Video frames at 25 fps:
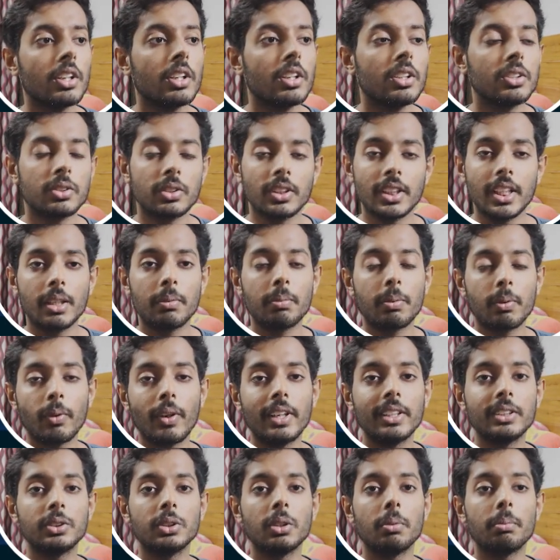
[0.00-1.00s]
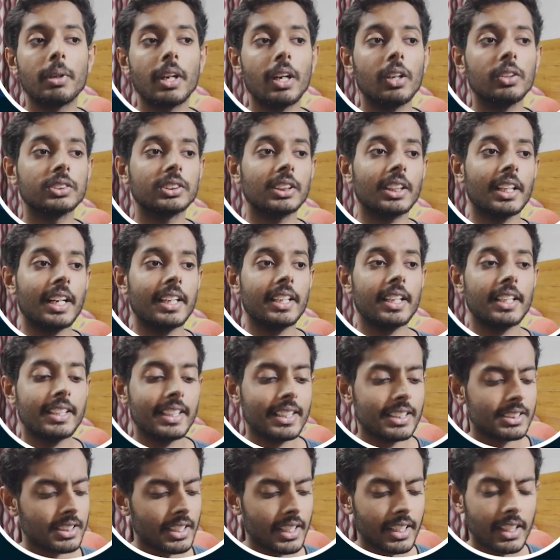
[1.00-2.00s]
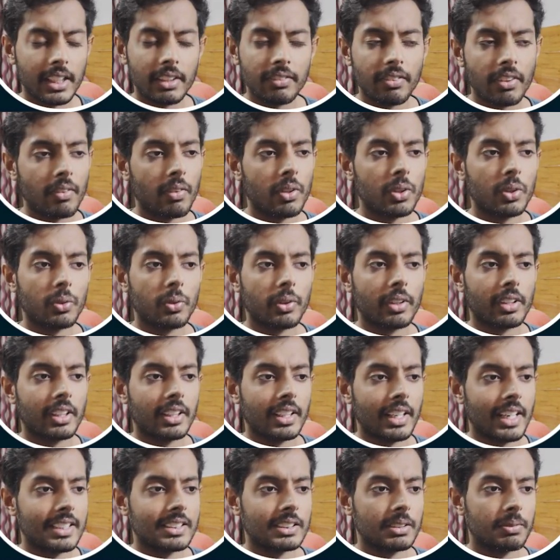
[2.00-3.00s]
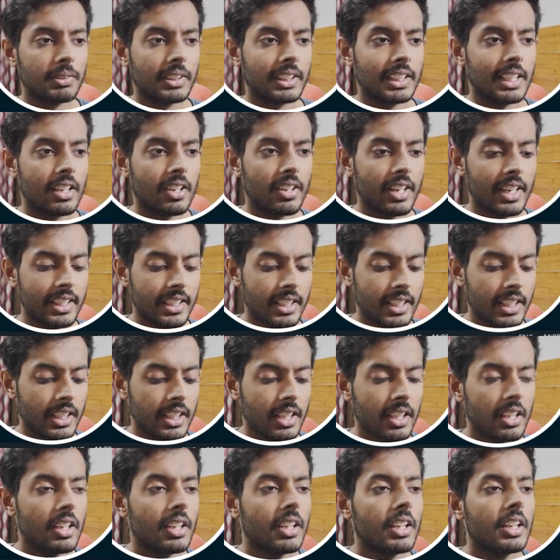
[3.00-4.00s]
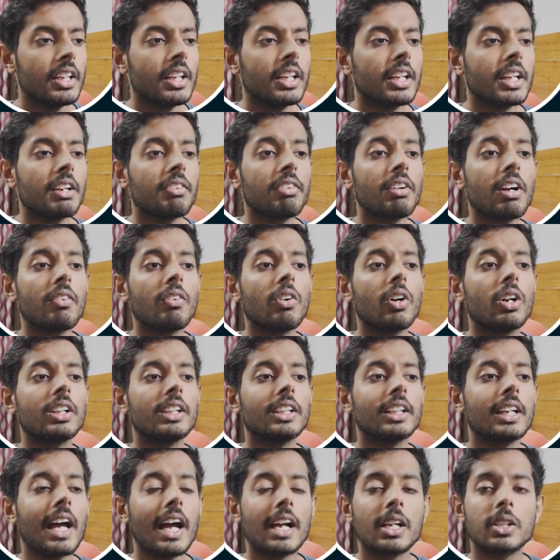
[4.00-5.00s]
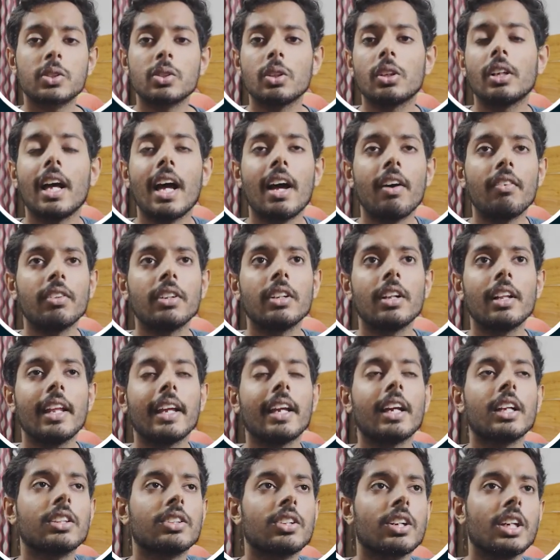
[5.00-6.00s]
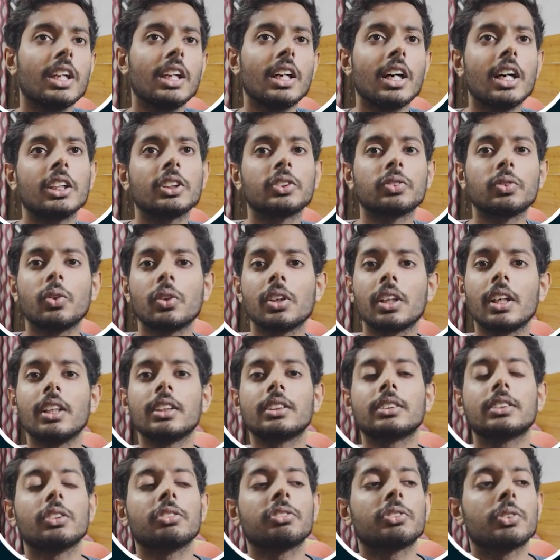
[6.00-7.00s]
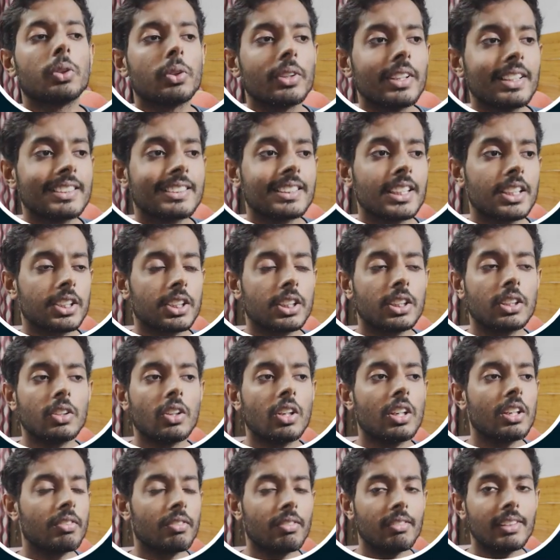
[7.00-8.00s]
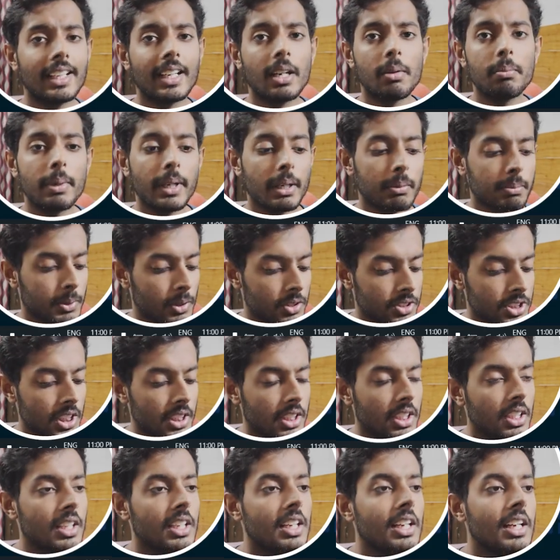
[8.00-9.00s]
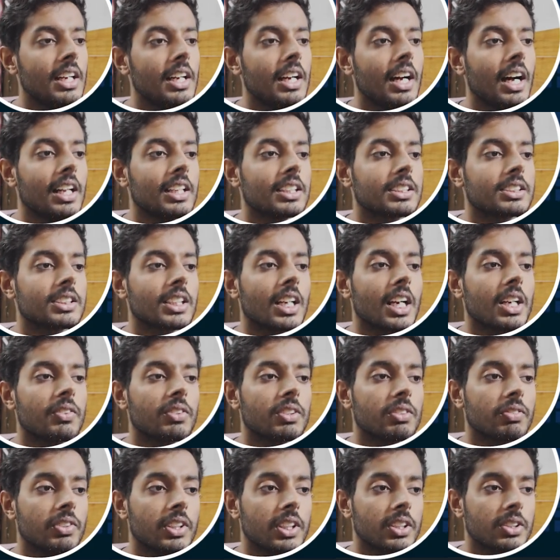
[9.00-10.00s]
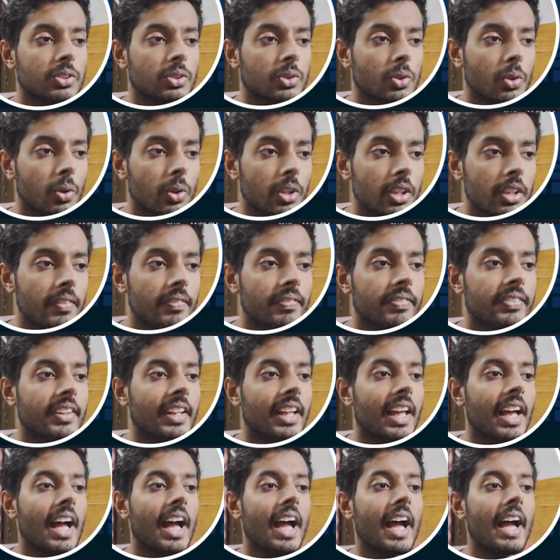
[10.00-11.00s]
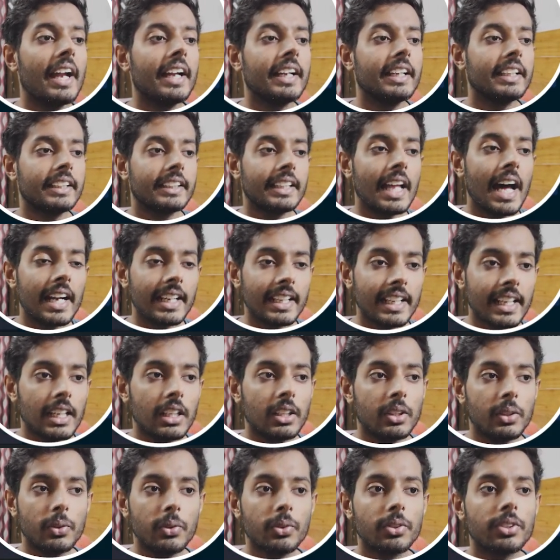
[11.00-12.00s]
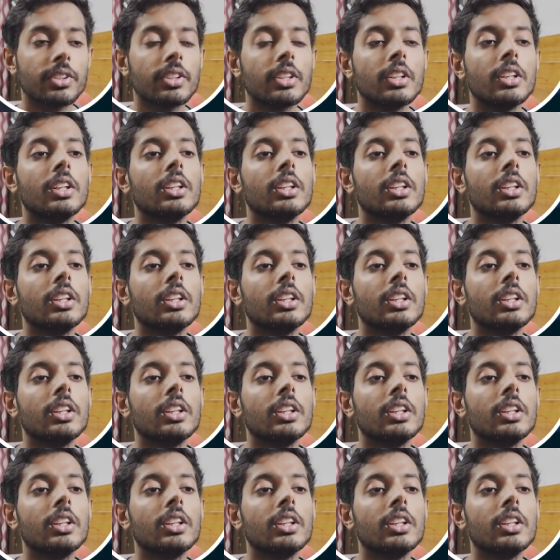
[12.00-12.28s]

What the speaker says: So that provides your browser and the text. If I want to quickly write something, I'll write here. If I want to actually have a 3 hours, 4 hours of coding session, or like a big project, I'll start with VS Code, and that I'll use.